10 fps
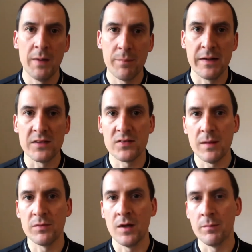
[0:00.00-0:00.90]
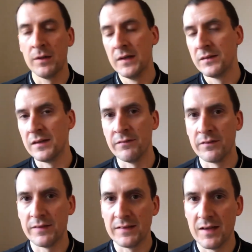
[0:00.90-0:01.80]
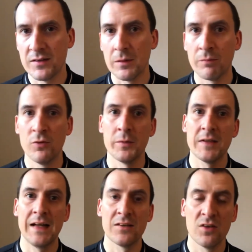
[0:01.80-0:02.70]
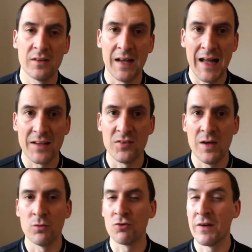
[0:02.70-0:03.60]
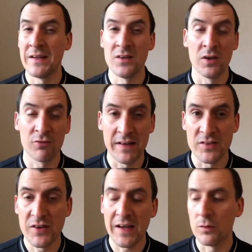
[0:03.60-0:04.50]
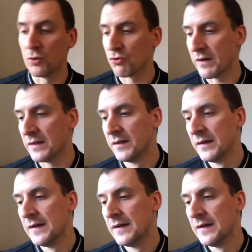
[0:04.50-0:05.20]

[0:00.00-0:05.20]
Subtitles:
Pepe stepped up, delivered a fantastic performance. Alexander Lacazette was great. Granit Xhaka was great.